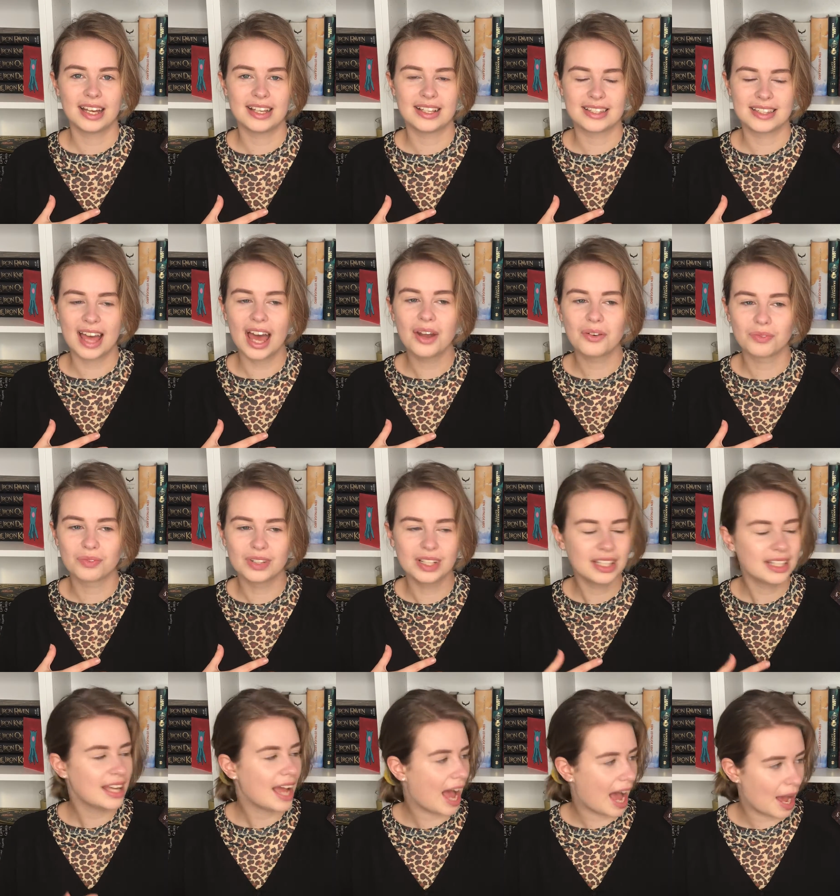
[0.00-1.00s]
is that
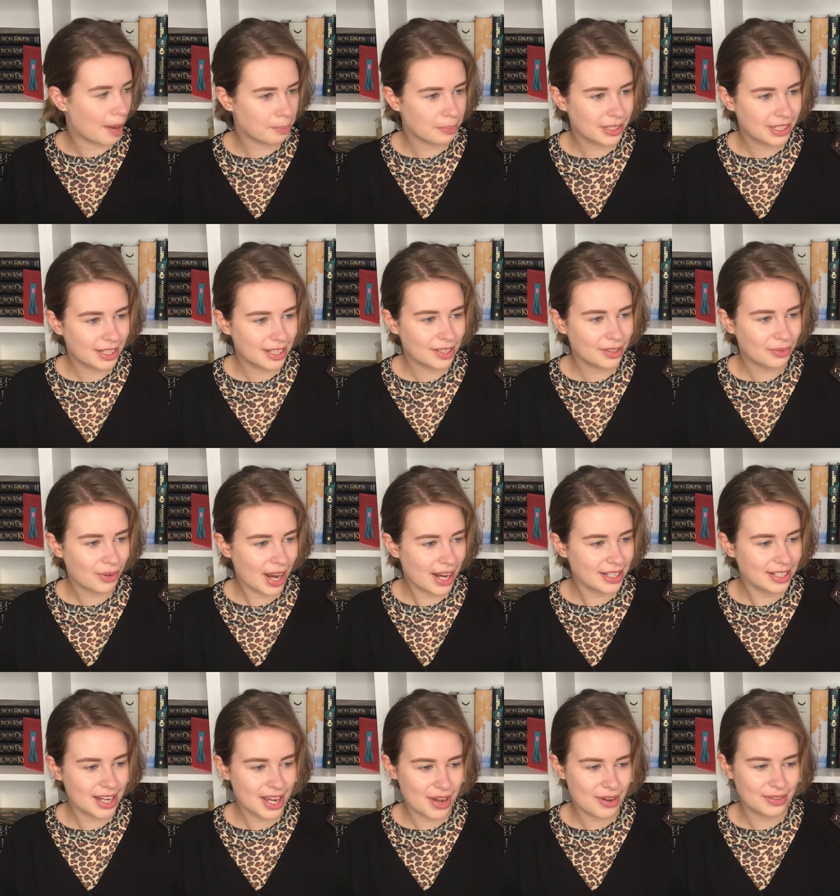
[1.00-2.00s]
really happening right
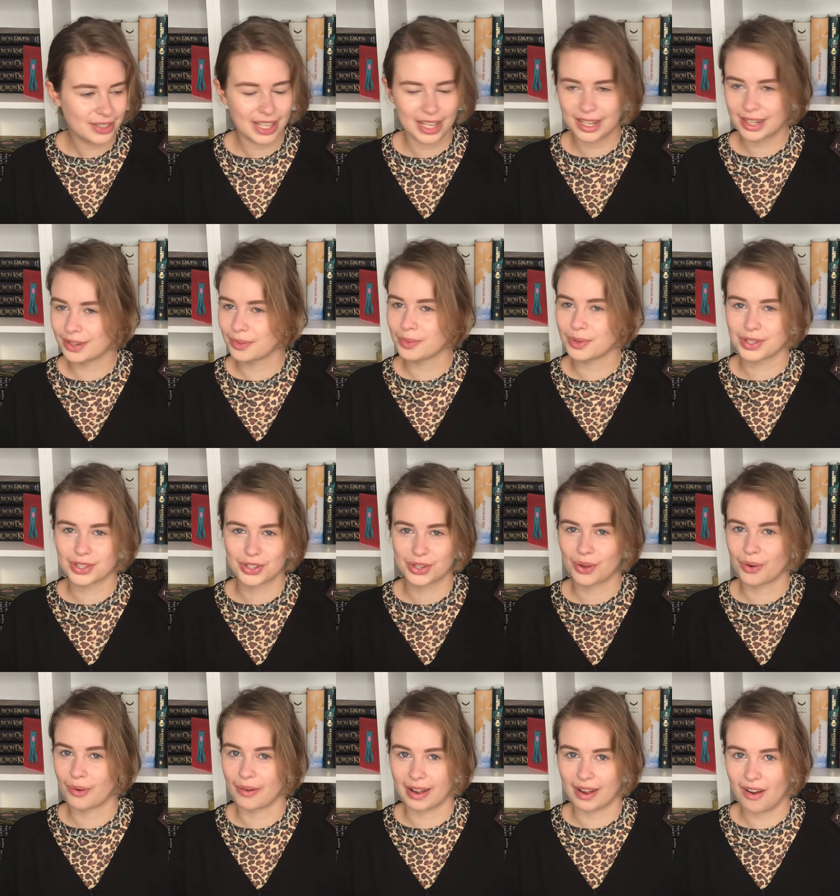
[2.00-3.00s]
now? Like, what's
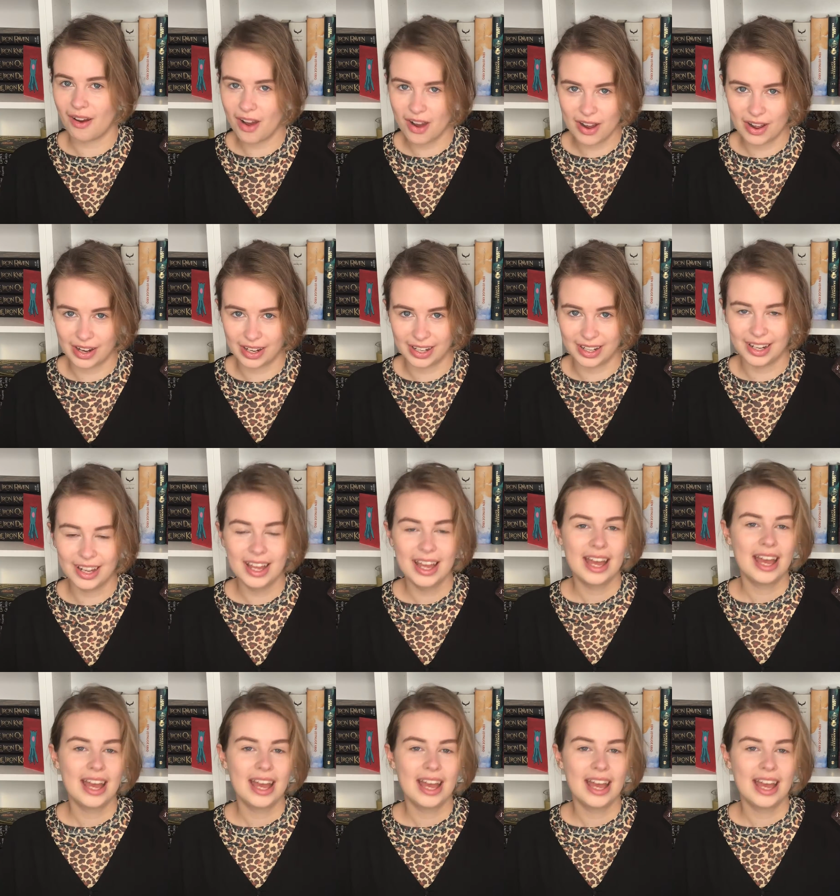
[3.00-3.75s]
going on?